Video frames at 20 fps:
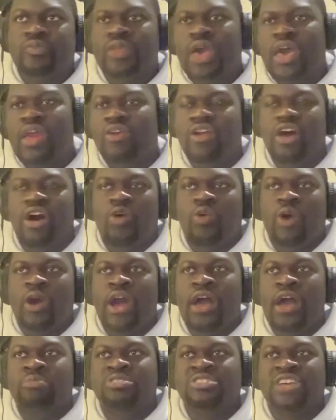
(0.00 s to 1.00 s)
don't know, where
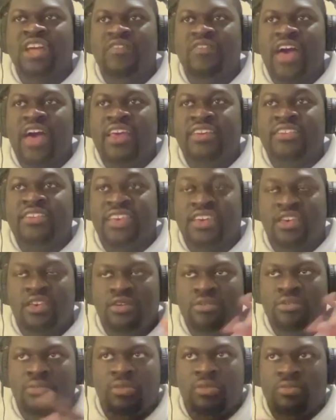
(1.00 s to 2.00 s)
I'm just kind of at is like,
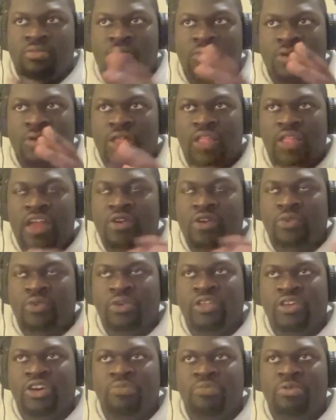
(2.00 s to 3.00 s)
you mean a lot of
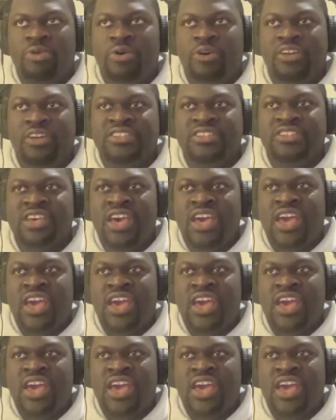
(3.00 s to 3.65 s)
really good points.